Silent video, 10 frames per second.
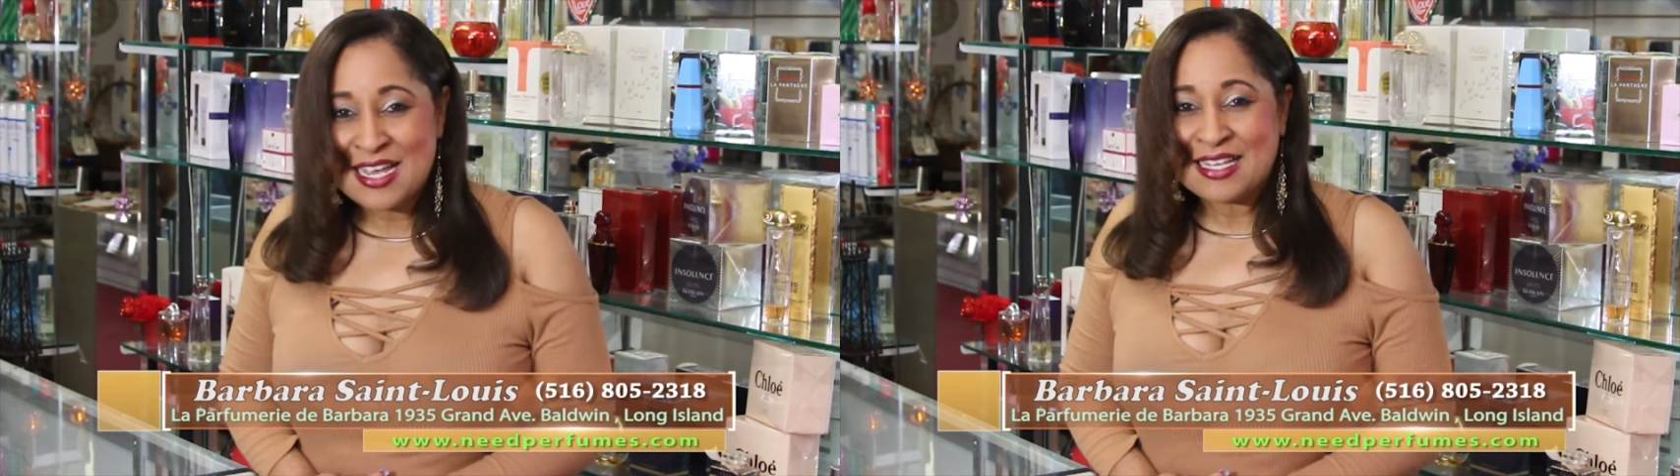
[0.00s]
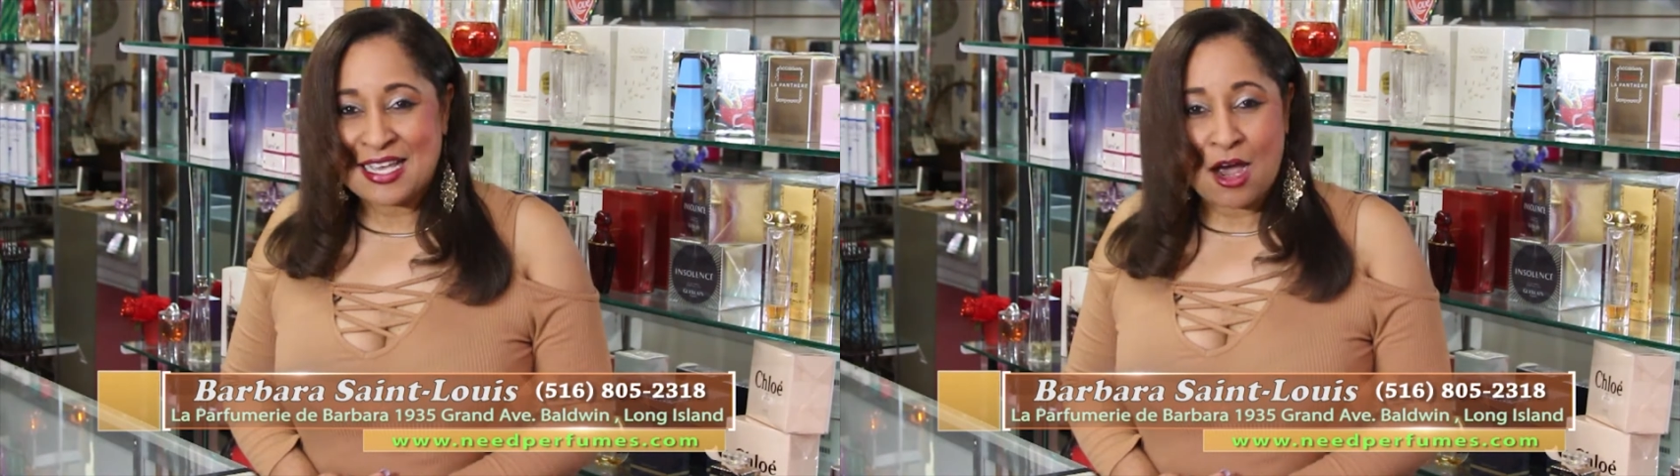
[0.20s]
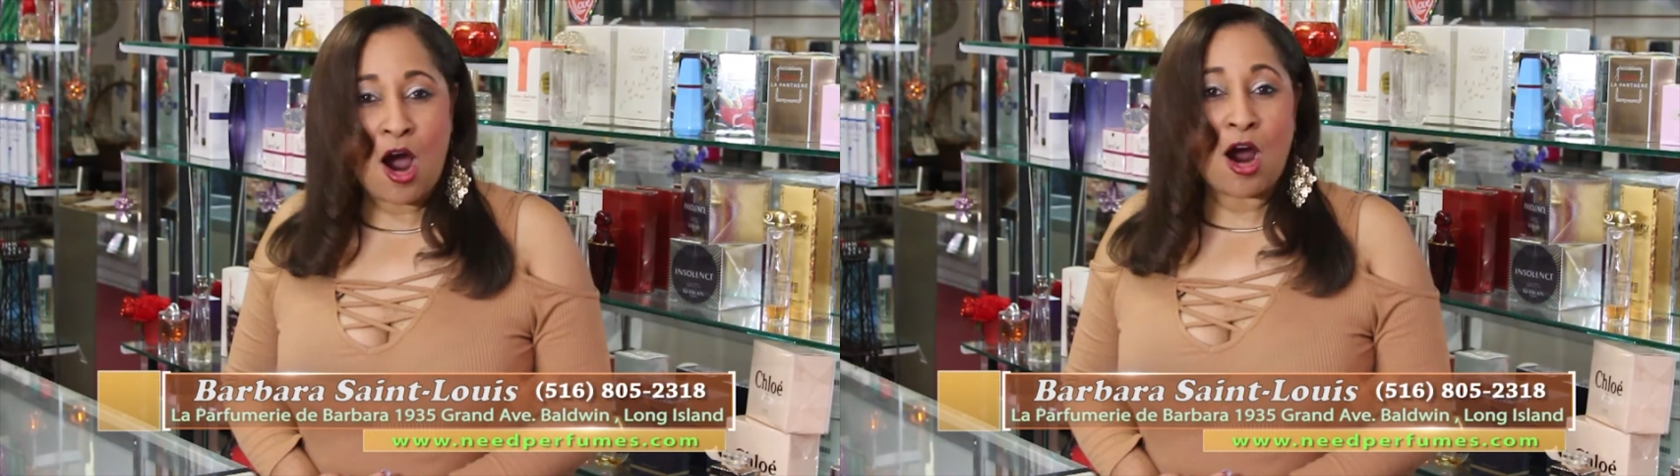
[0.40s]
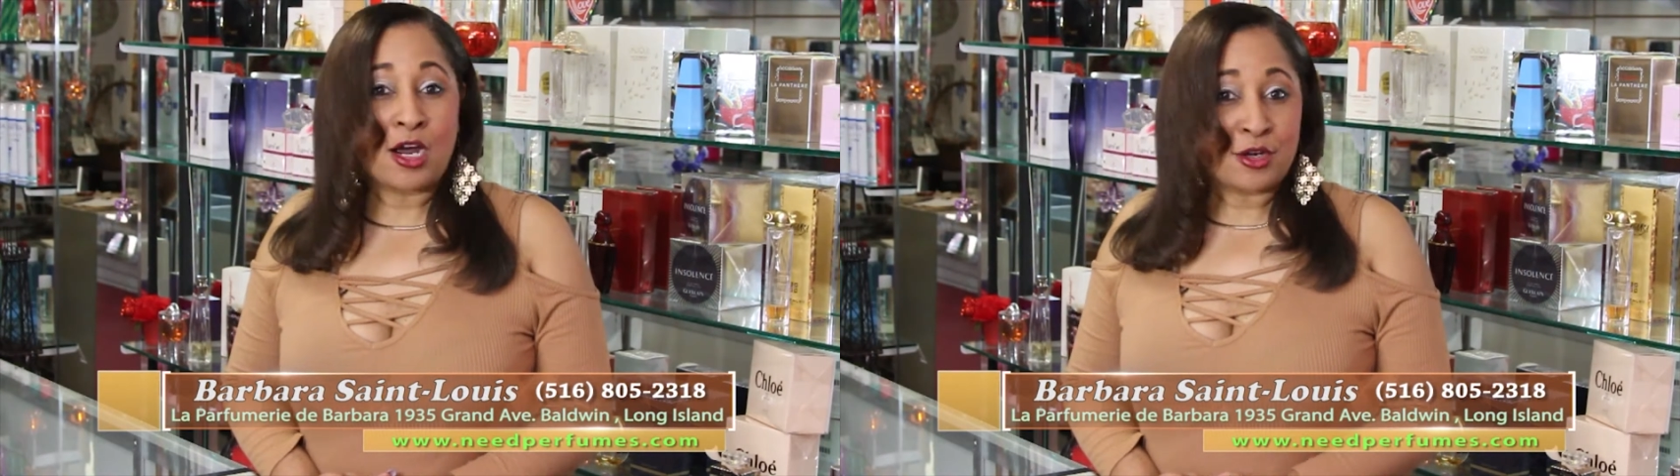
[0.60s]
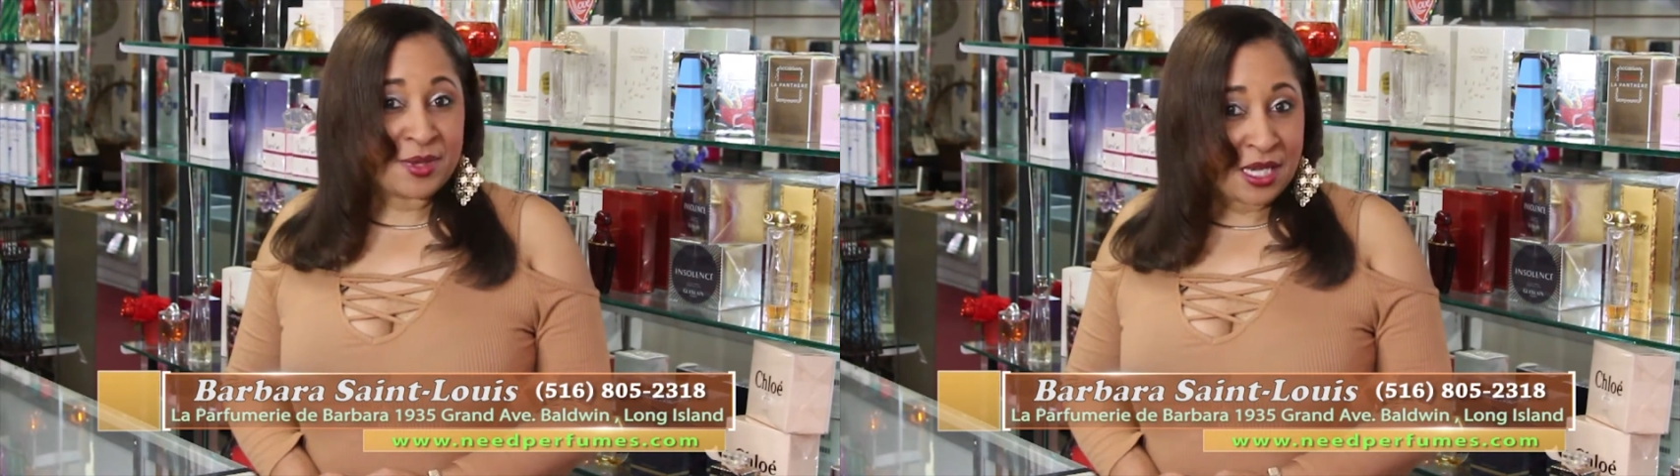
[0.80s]
They are
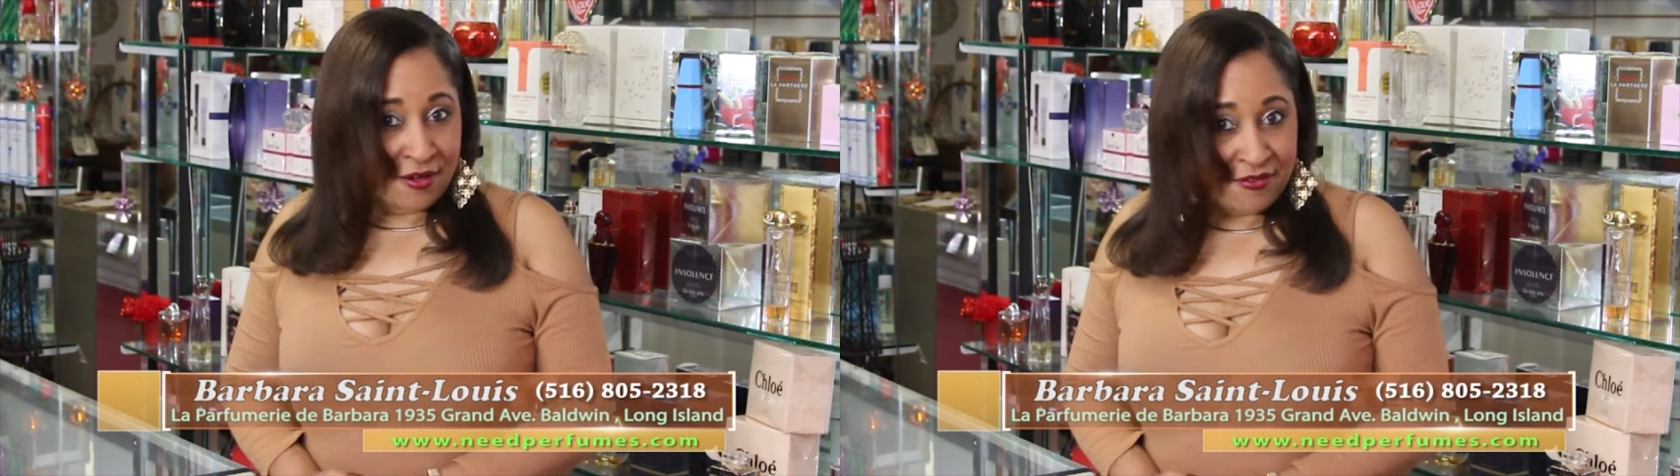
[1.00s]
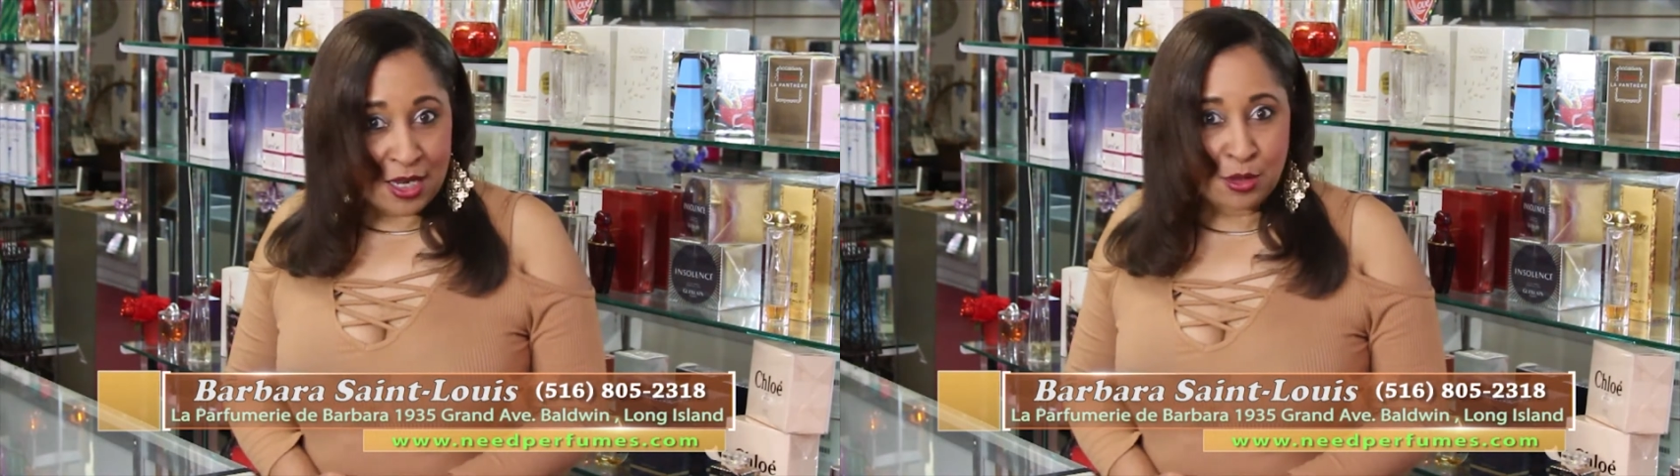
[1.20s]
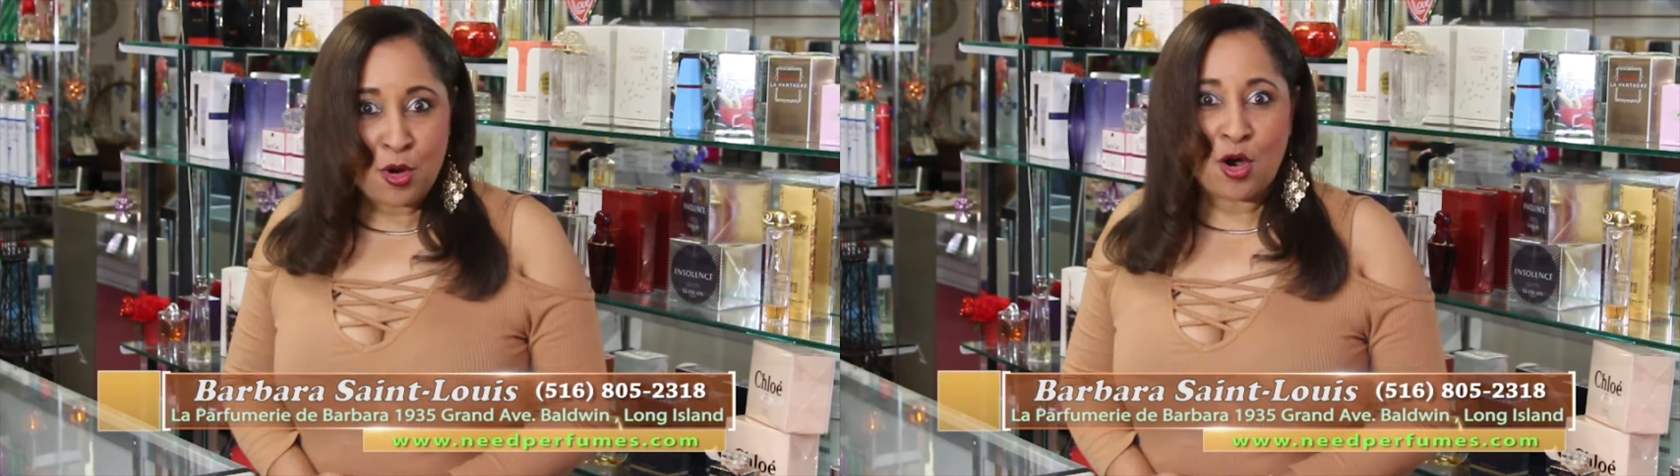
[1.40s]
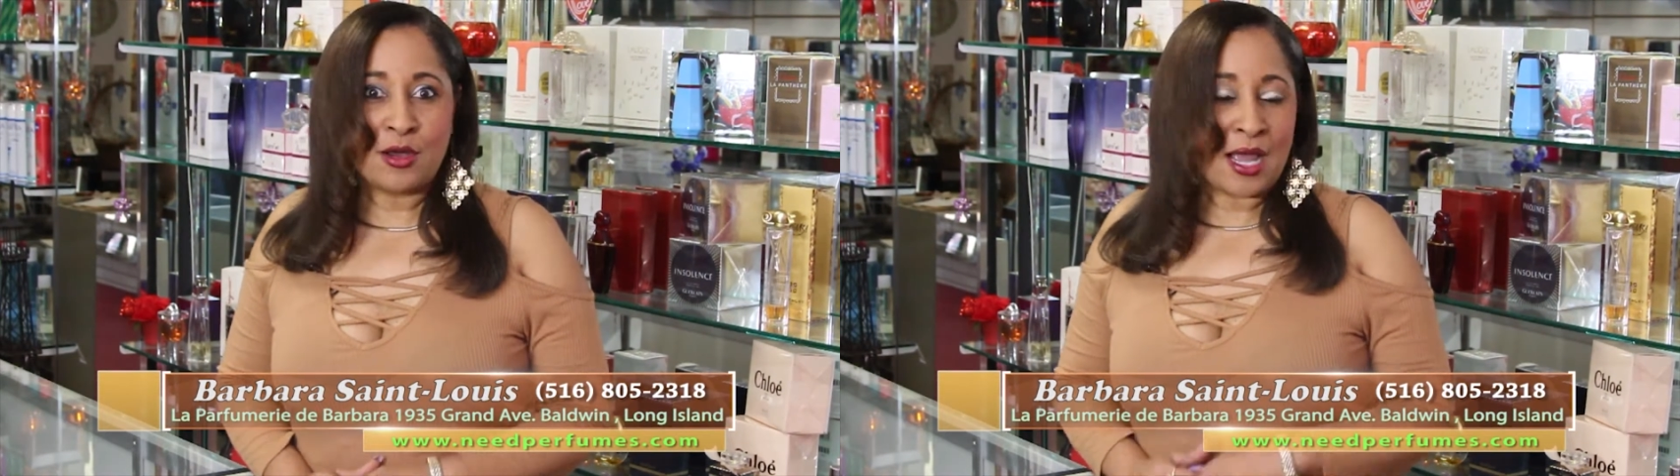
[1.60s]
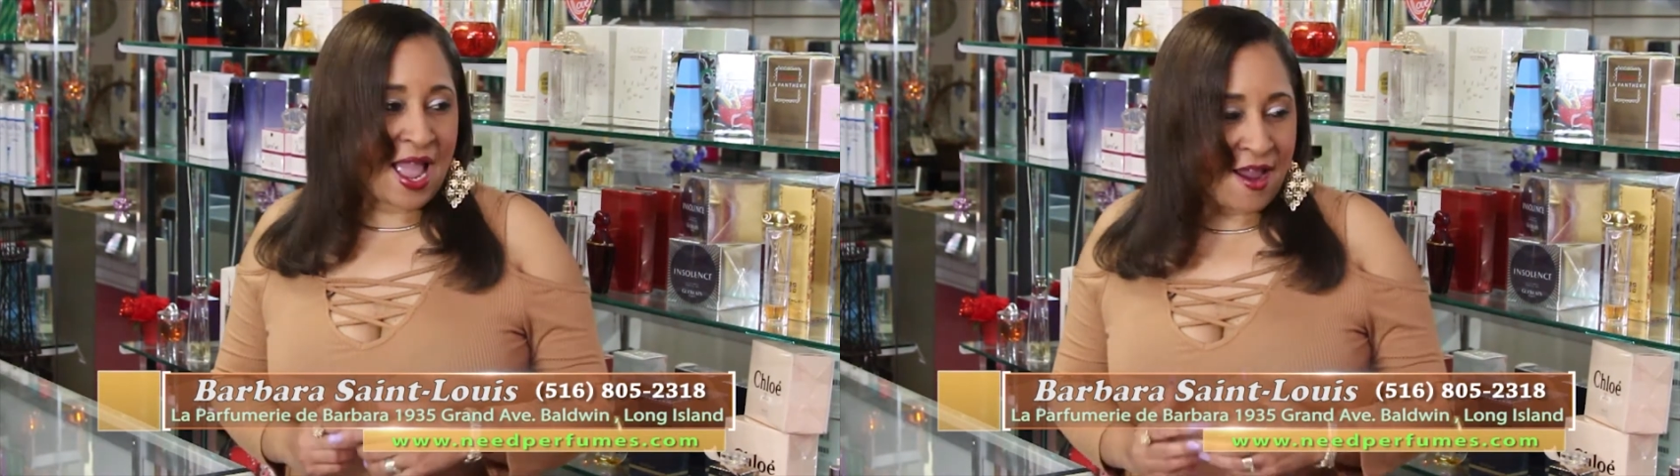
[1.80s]
going to be available
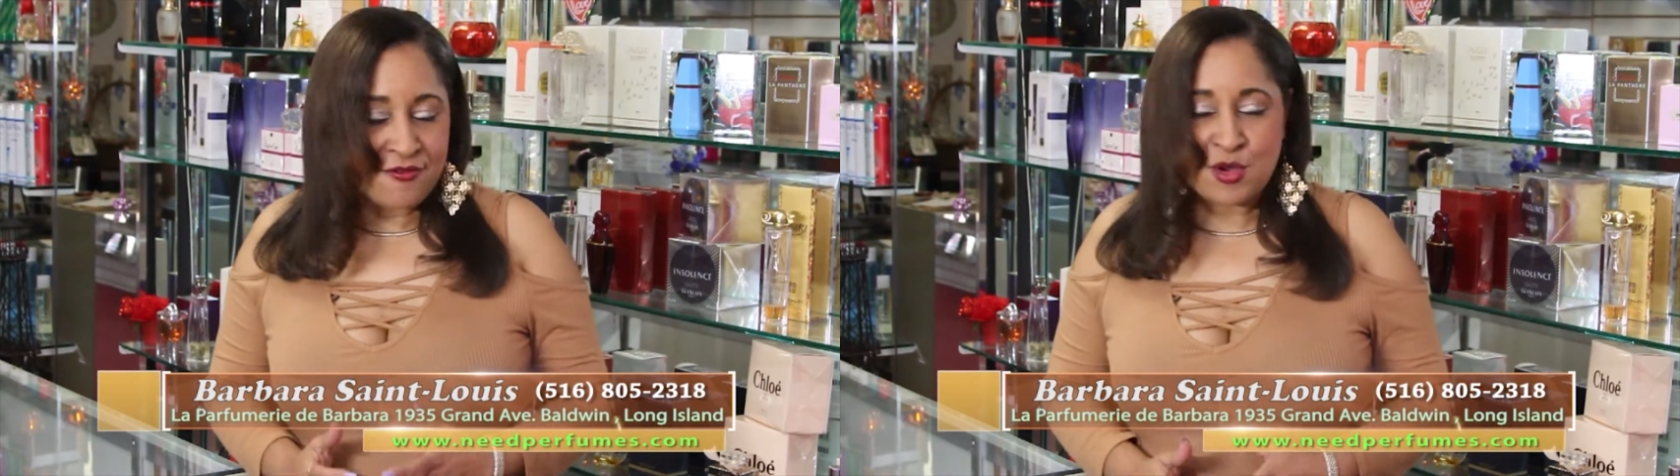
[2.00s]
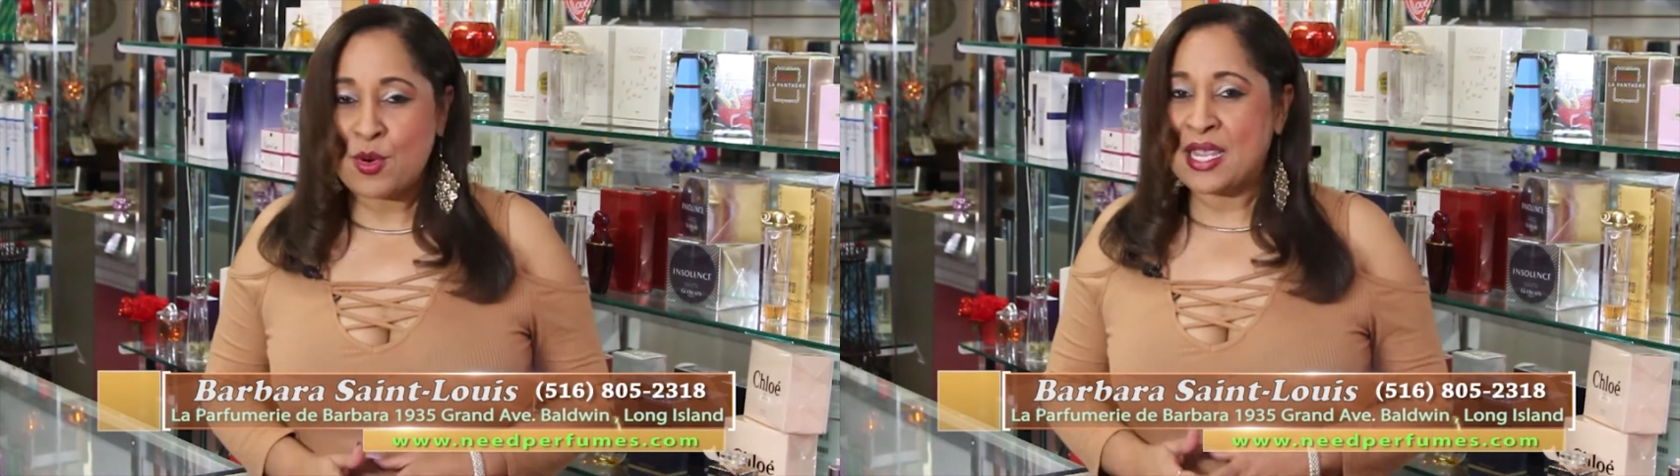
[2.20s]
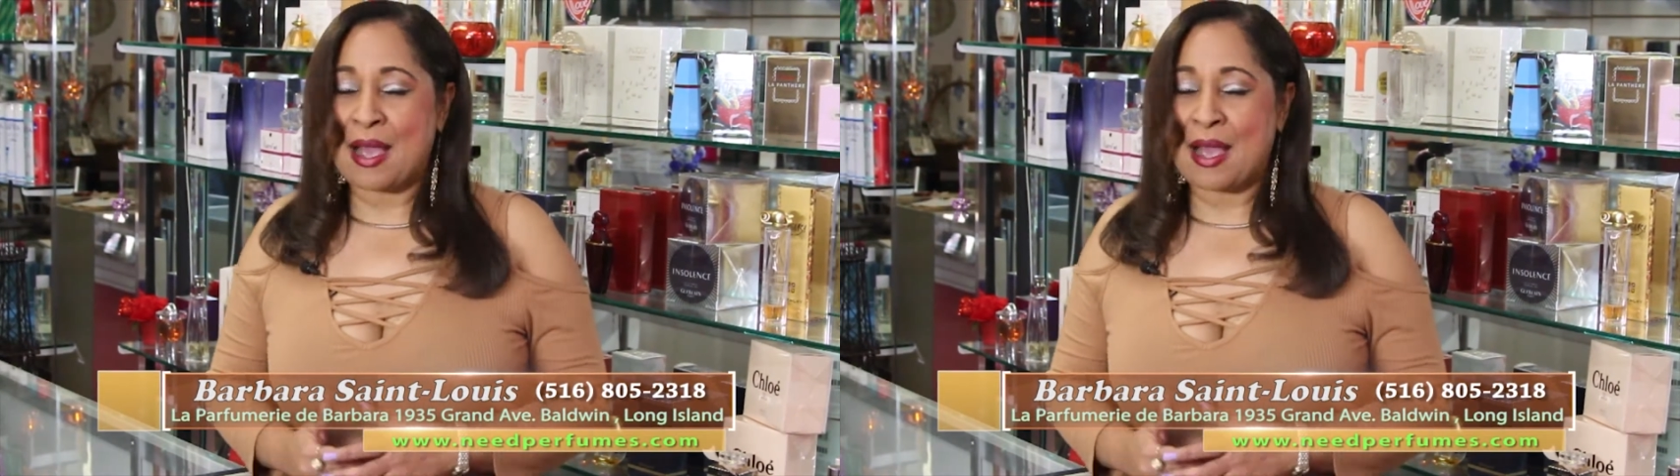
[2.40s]
every week.